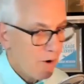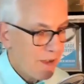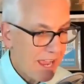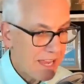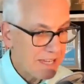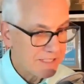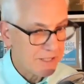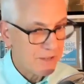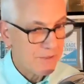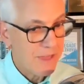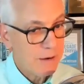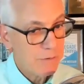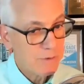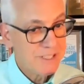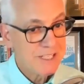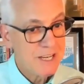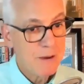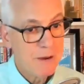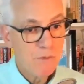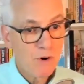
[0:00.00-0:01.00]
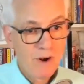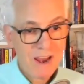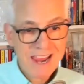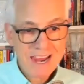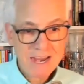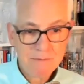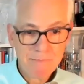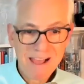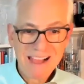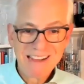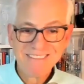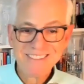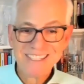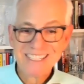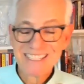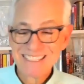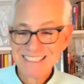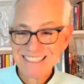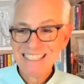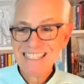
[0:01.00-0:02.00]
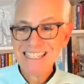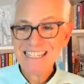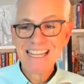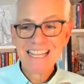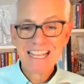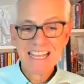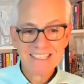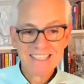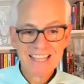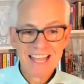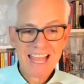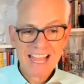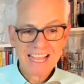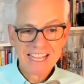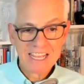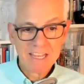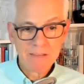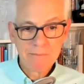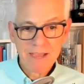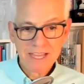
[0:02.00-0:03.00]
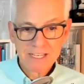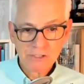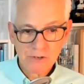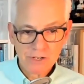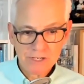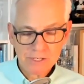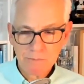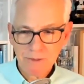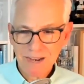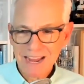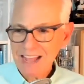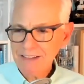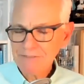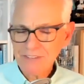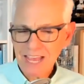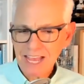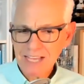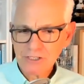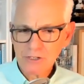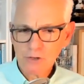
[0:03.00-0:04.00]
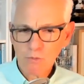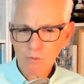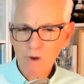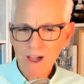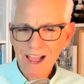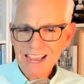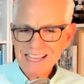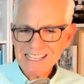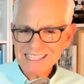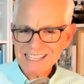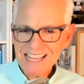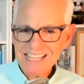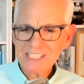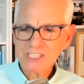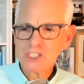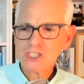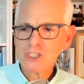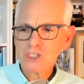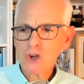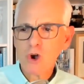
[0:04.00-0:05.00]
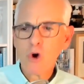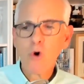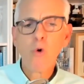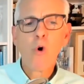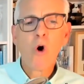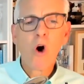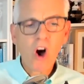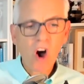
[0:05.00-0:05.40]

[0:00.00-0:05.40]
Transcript: Okay, so that was number eight, balance leading and lagging metrics. But I have to ask you, why is that so